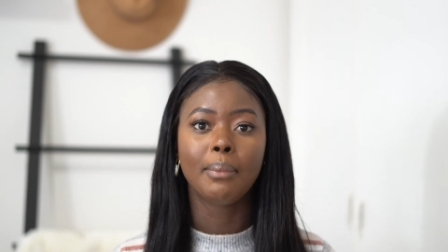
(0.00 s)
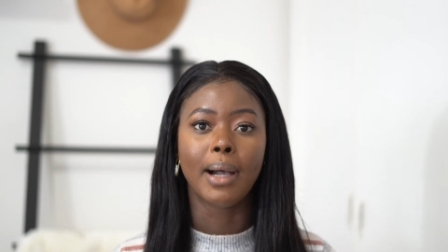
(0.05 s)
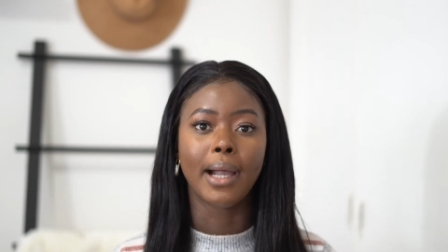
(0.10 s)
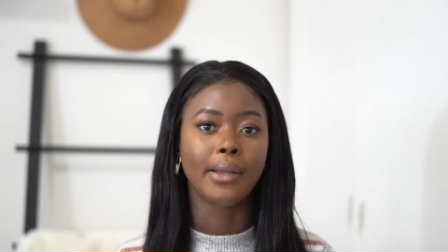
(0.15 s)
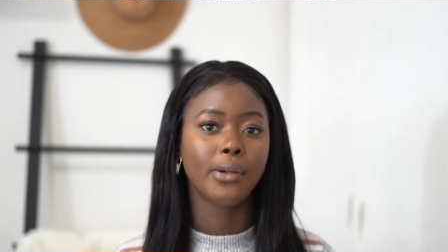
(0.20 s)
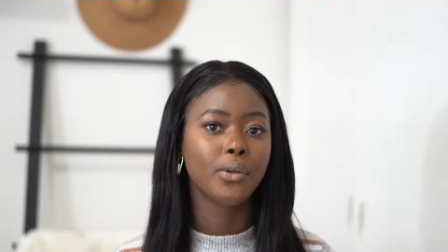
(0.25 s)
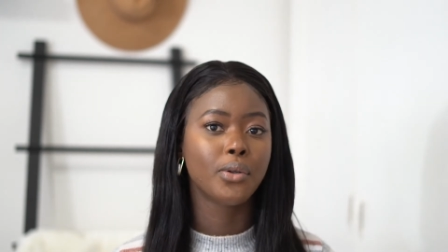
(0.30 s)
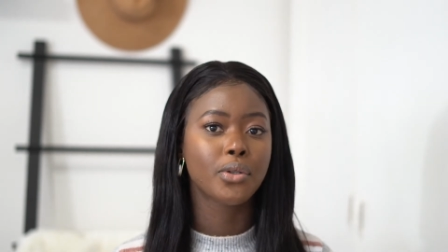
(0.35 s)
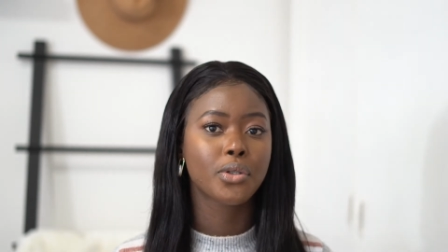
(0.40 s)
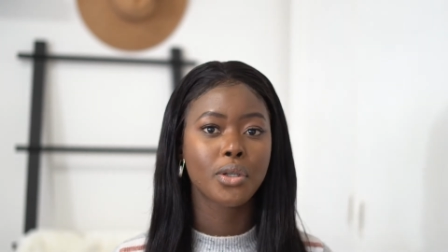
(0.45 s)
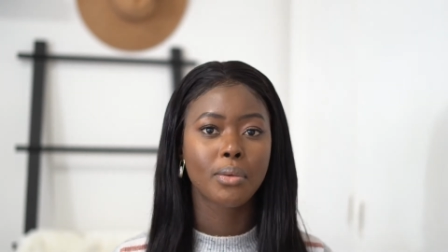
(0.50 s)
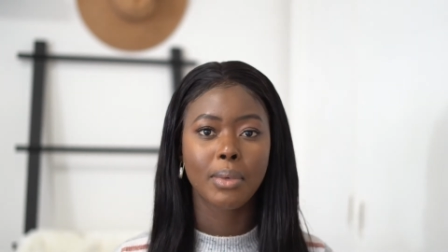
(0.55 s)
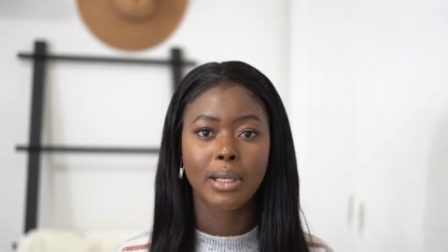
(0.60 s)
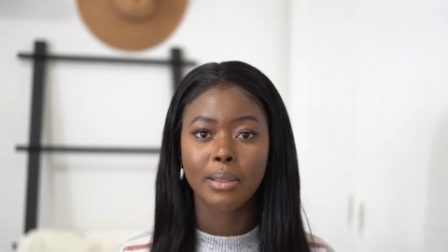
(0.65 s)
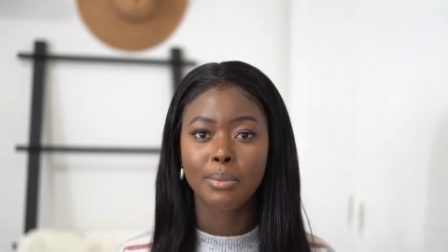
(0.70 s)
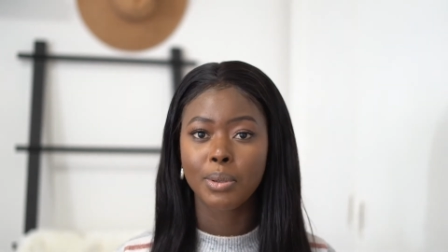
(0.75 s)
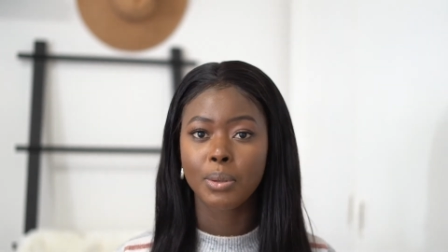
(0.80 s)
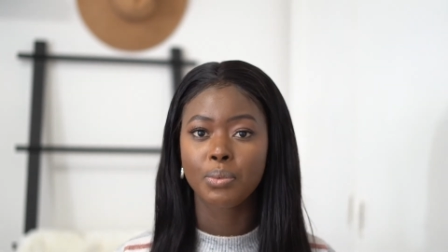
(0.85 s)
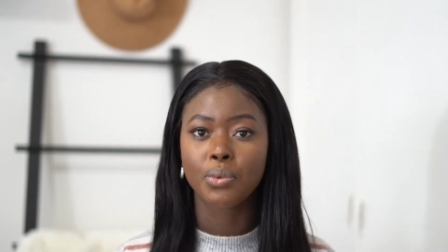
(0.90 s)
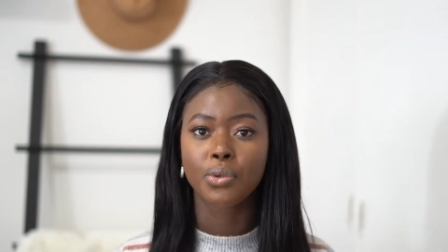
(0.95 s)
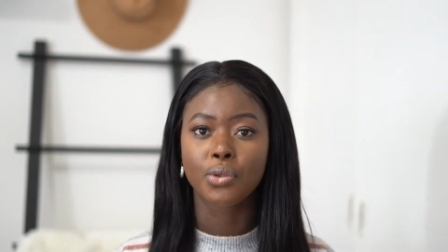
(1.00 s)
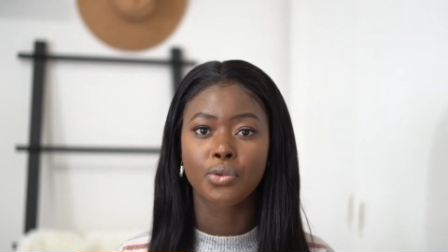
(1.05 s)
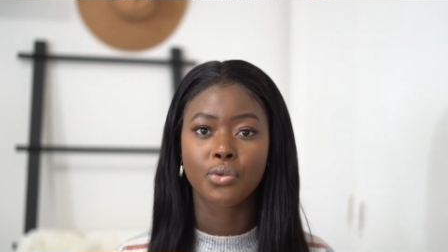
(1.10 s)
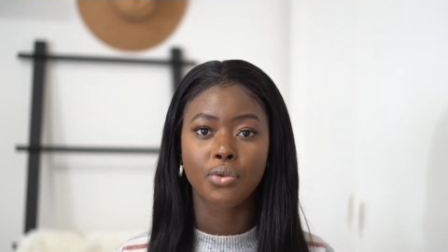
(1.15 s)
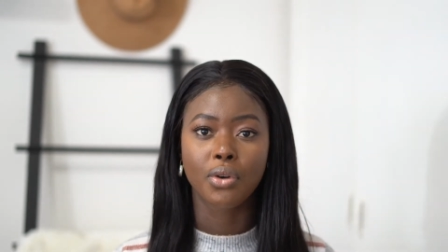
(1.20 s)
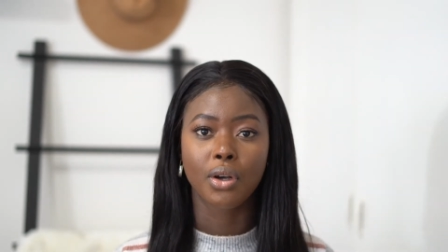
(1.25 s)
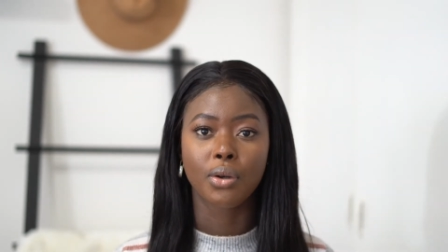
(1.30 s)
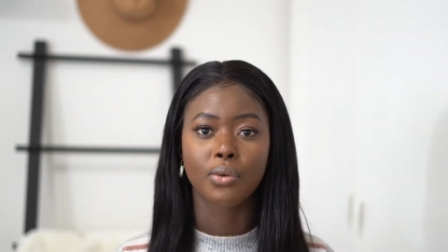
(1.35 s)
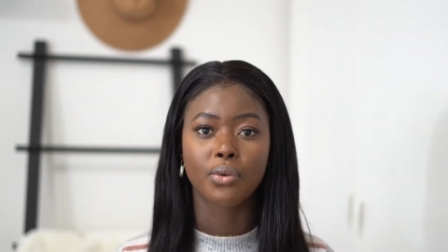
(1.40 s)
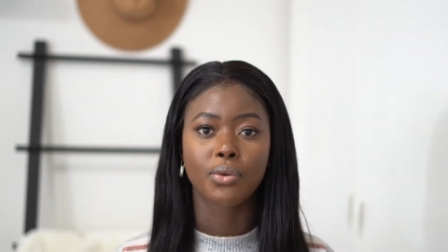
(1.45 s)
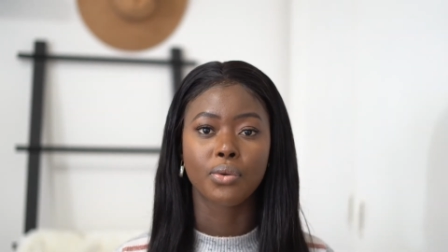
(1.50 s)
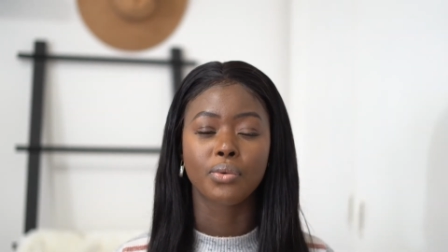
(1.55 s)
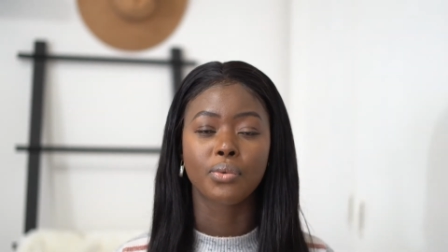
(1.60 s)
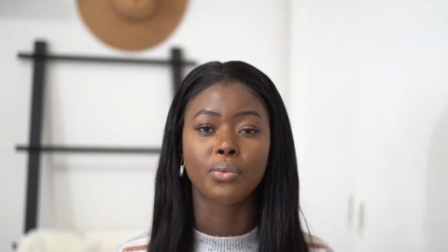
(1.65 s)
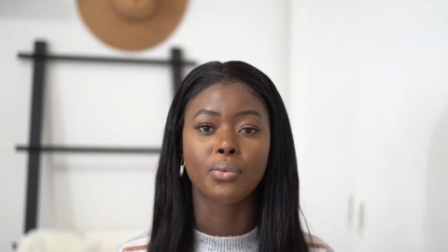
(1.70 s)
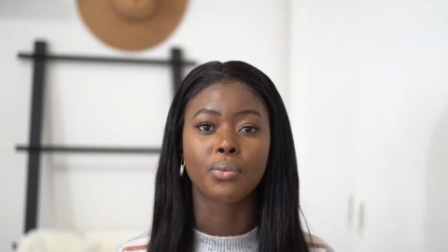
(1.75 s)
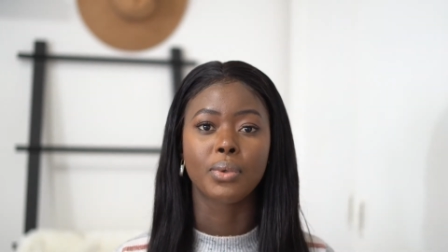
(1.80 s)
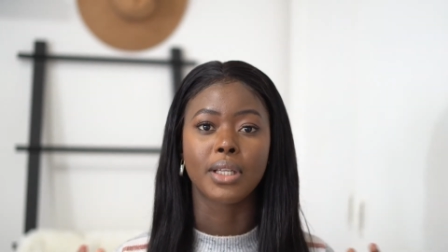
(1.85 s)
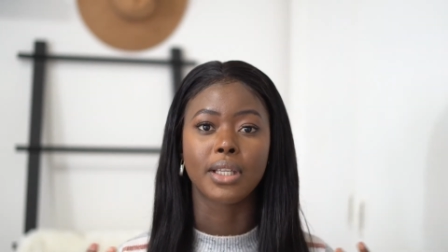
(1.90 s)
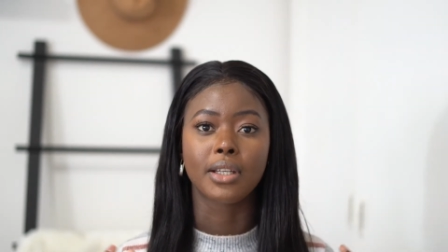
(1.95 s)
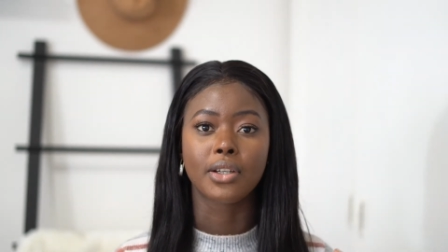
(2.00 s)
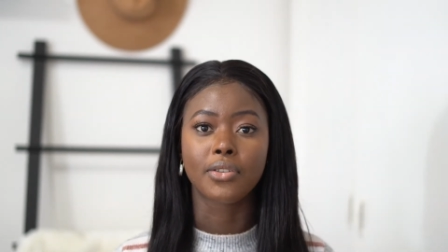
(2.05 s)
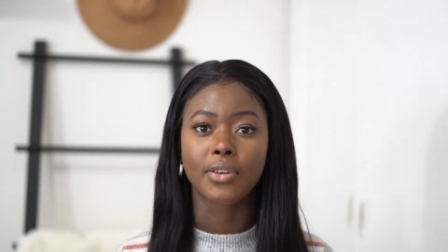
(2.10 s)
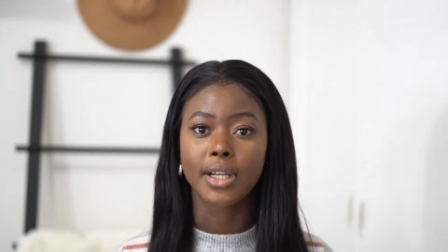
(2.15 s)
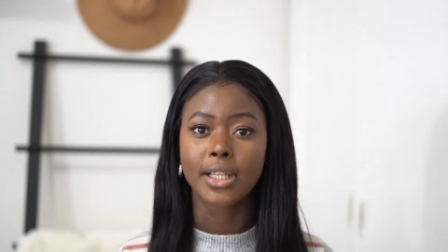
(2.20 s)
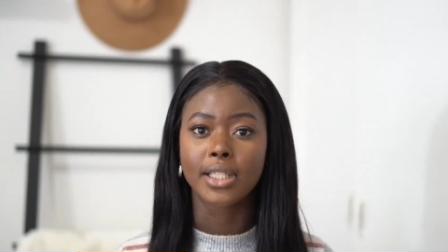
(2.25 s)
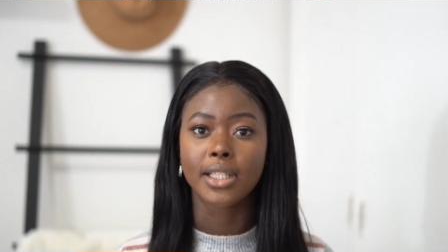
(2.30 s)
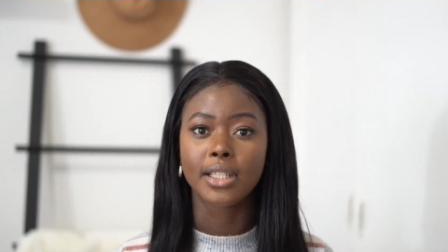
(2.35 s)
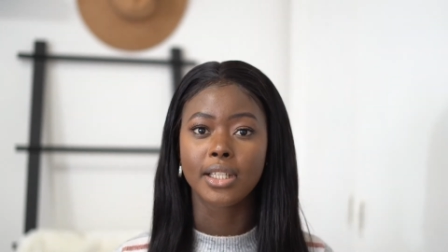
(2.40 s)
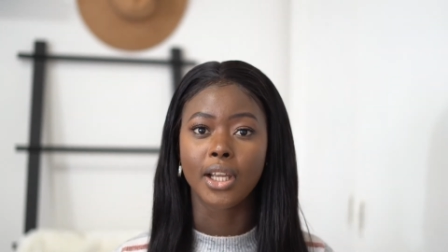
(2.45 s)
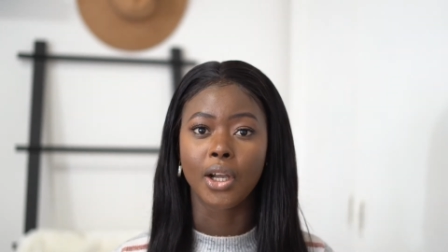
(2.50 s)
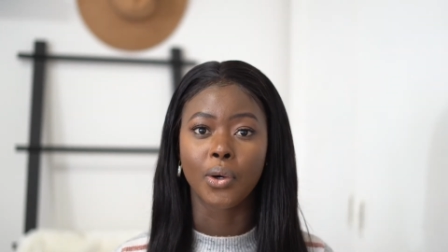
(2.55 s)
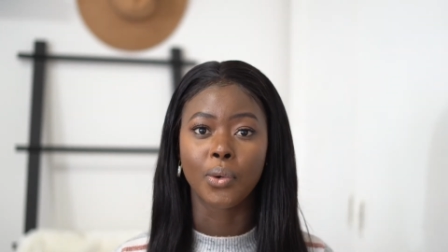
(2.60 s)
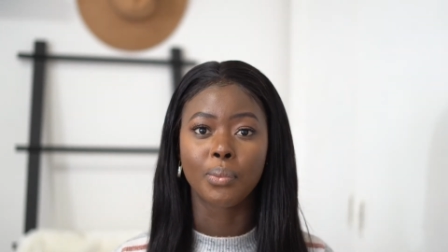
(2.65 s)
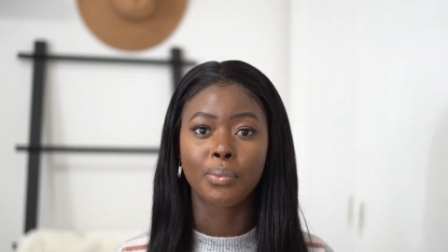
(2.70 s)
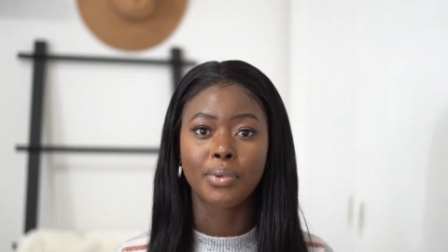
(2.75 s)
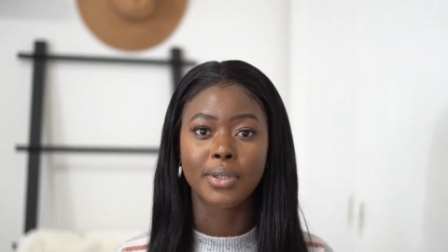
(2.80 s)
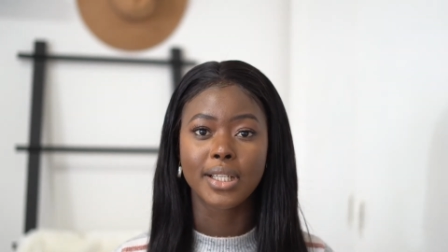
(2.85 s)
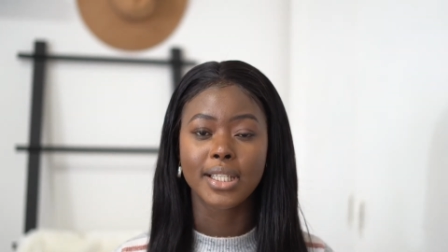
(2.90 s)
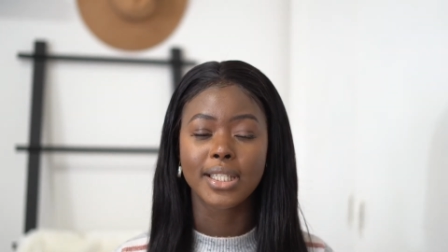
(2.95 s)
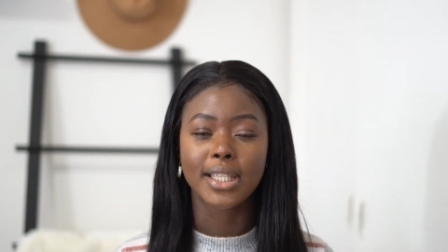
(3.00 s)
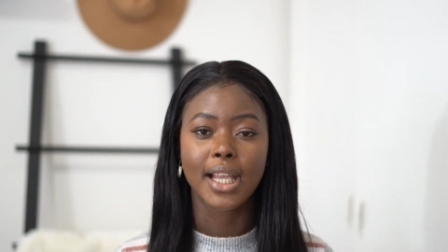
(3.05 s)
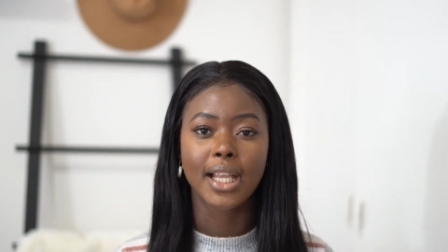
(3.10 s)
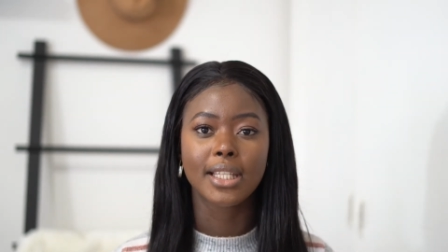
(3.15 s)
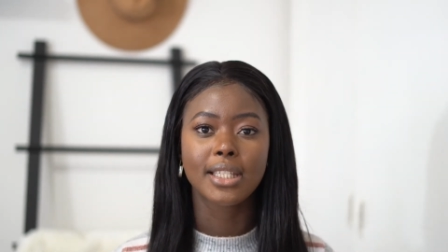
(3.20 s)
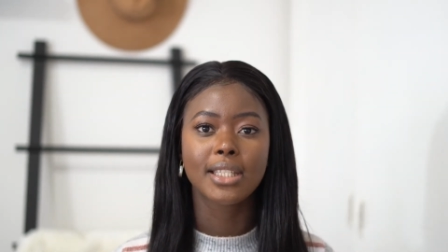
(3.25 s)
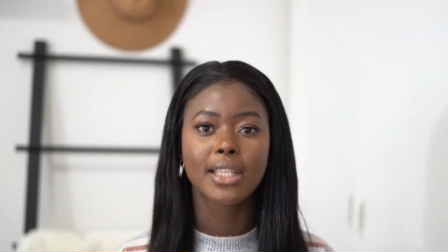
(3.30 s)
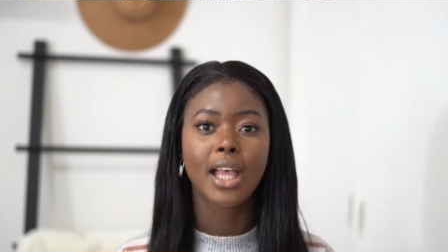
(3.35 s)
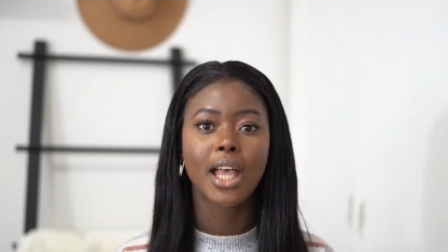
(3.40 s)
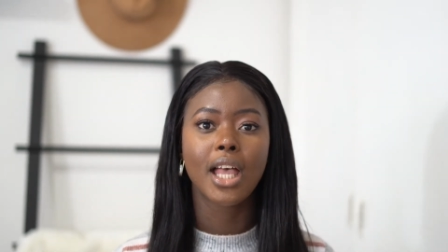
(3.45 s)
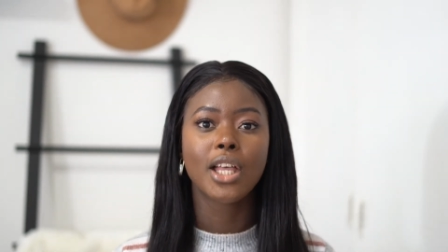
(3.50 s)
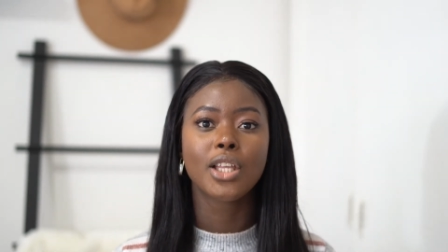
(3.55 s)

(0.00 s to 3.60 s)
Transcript: but I know so many people struggle with creating their own presets.